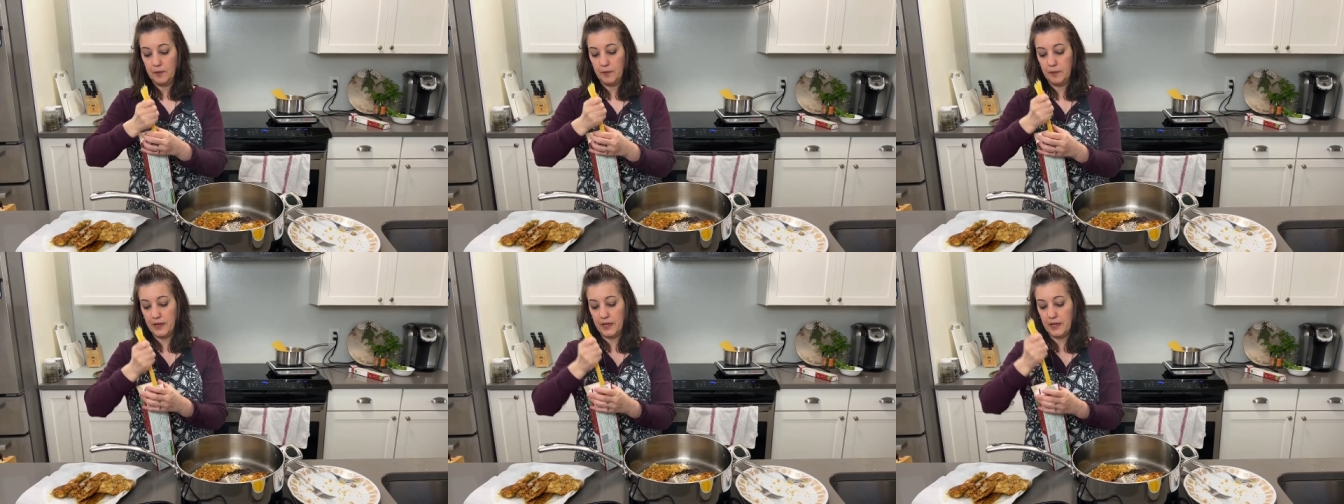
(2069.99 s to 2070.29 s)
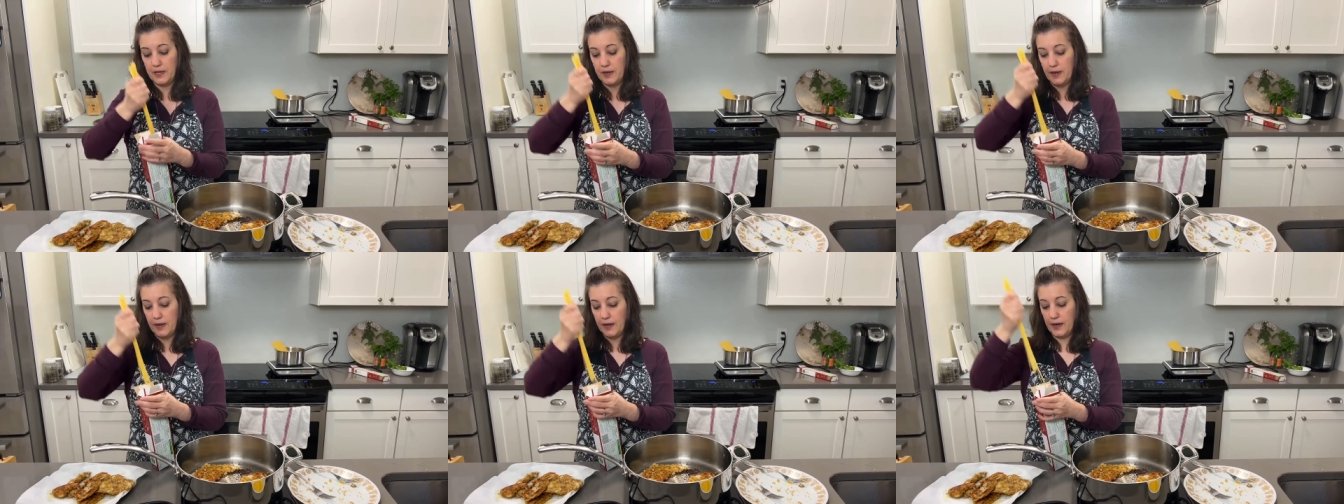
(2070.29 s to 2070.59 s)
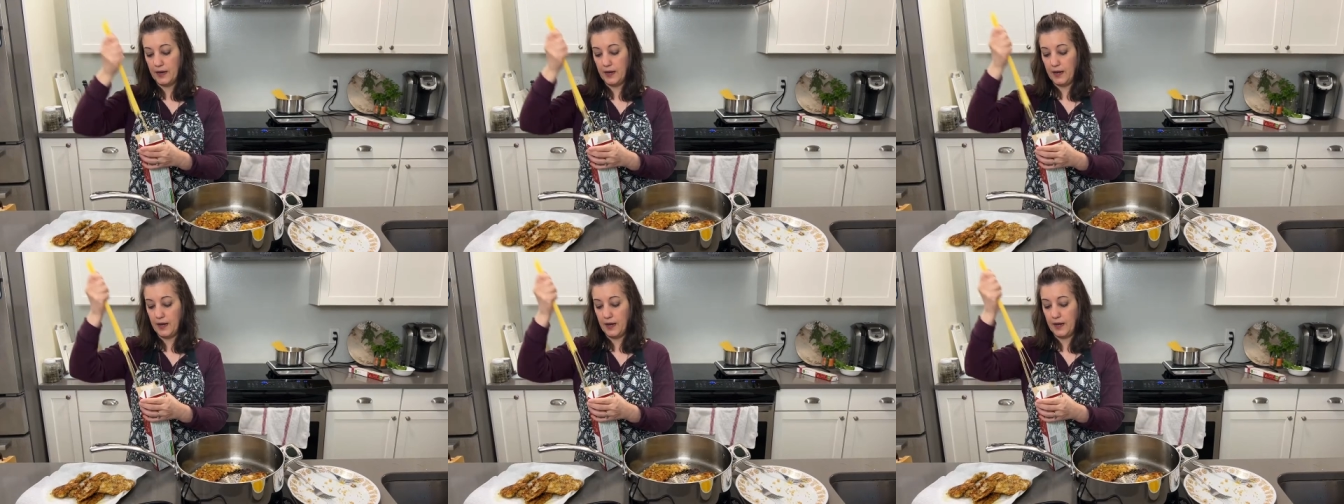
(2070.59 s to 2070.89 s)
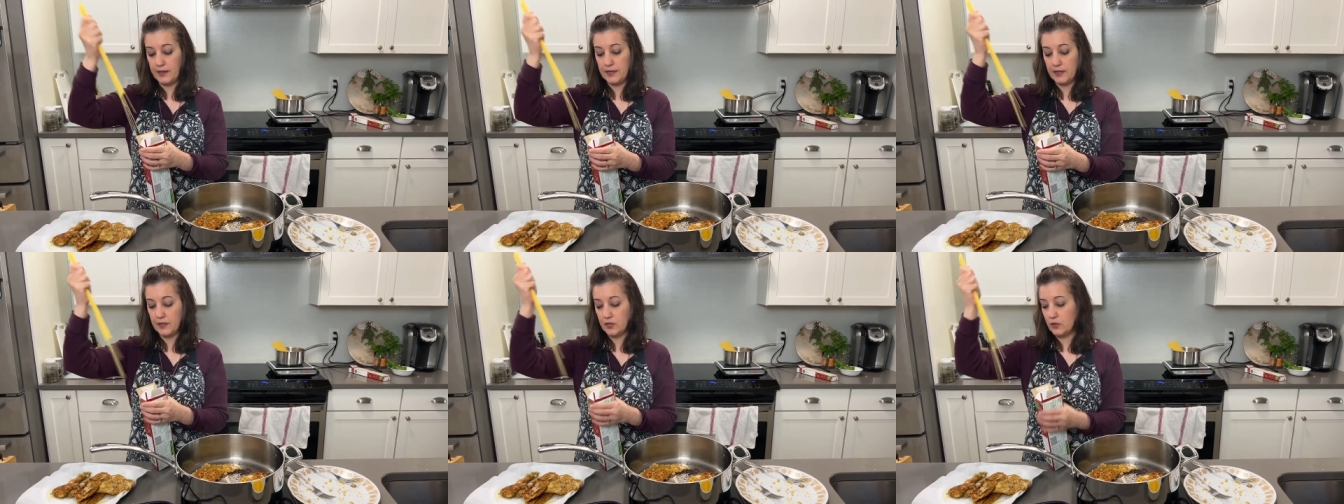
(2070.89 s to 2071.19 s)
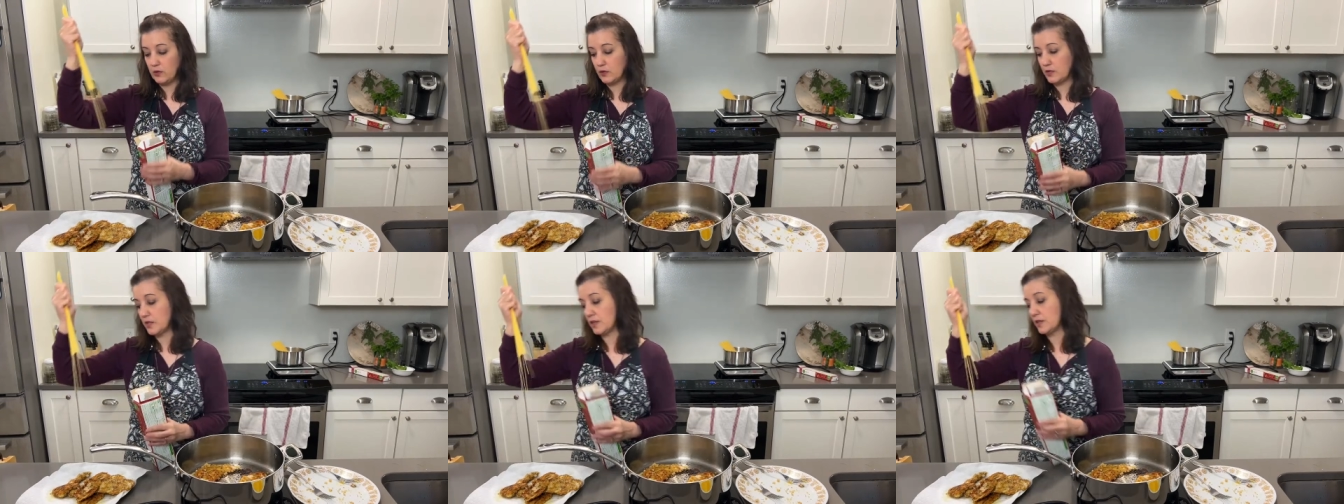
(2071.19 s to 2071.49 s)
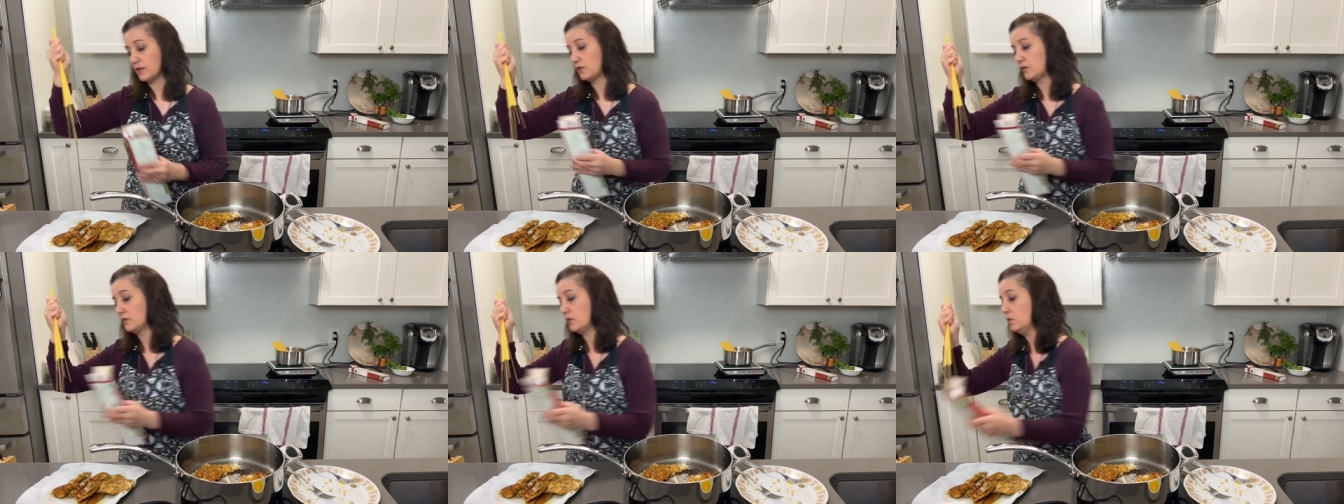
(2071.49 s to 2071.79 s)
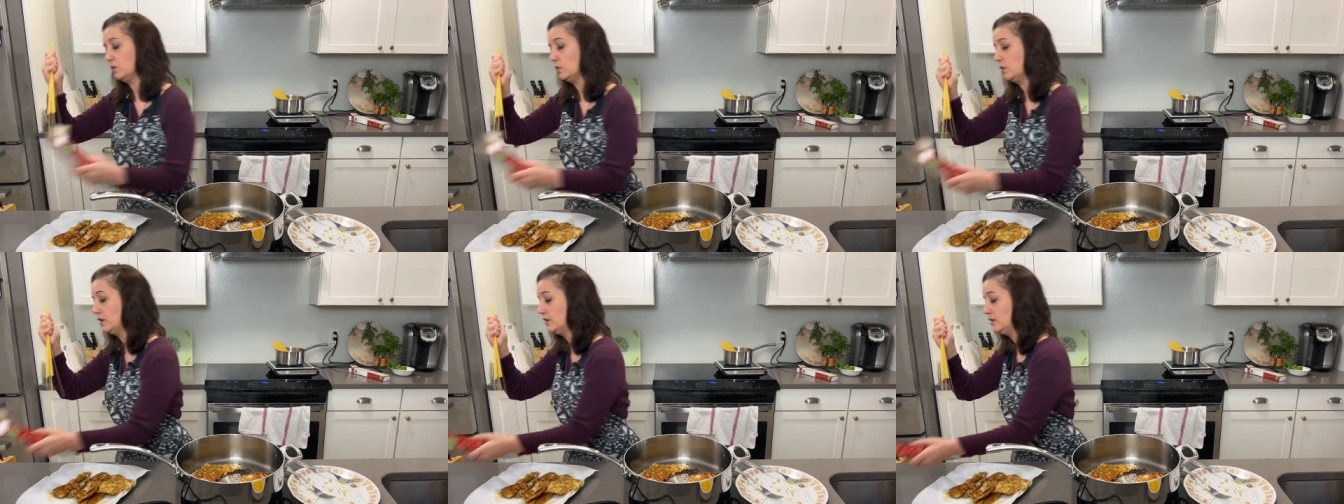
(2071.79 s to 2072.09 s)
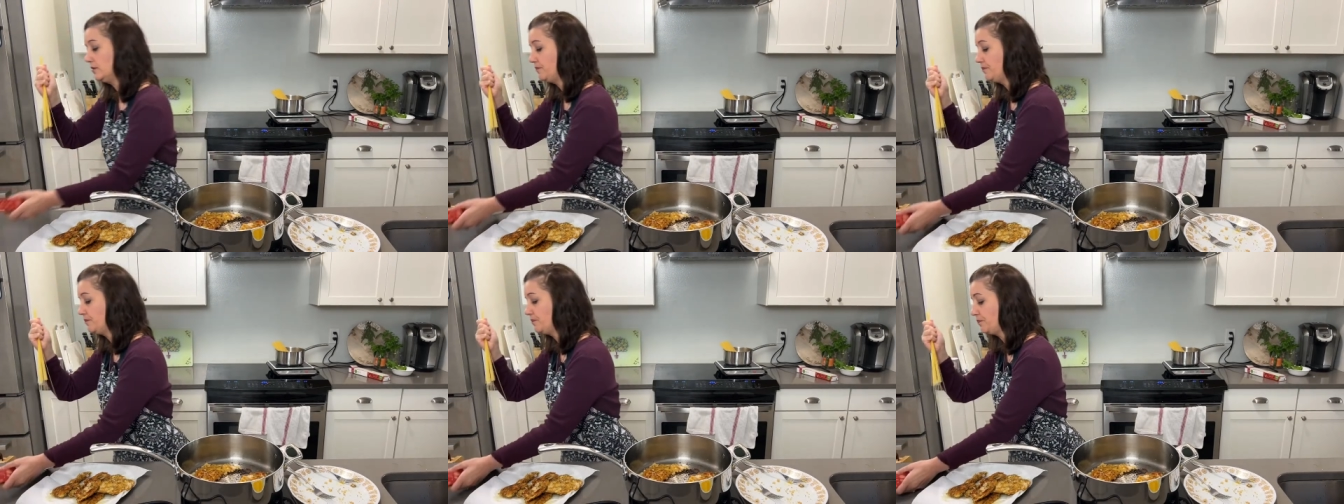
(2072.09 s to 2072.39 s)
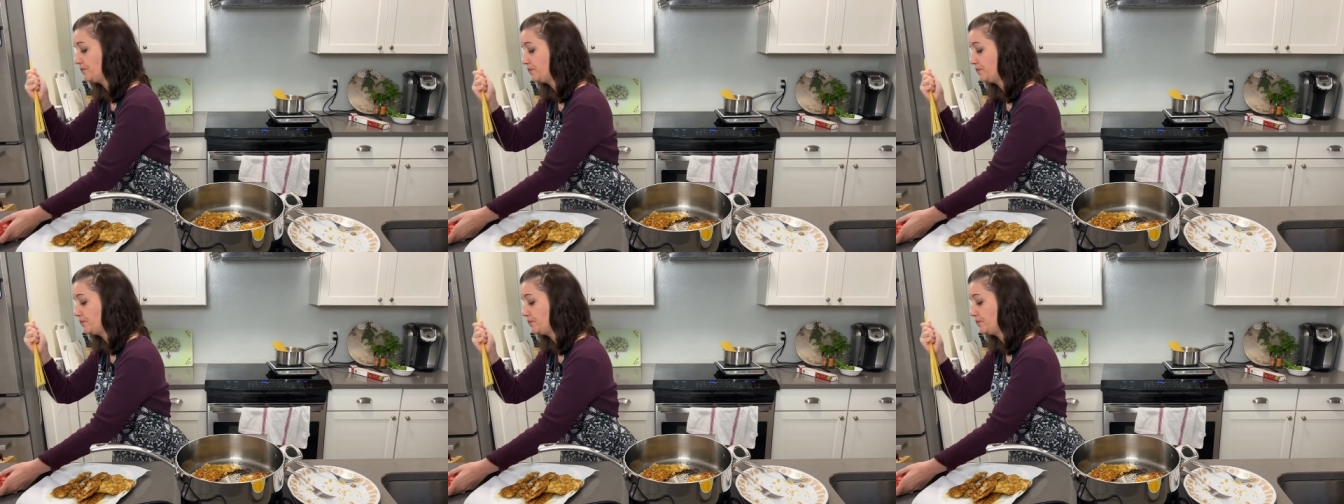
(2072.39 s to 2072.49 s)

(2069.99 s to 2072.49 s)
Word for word: but I think two things. One,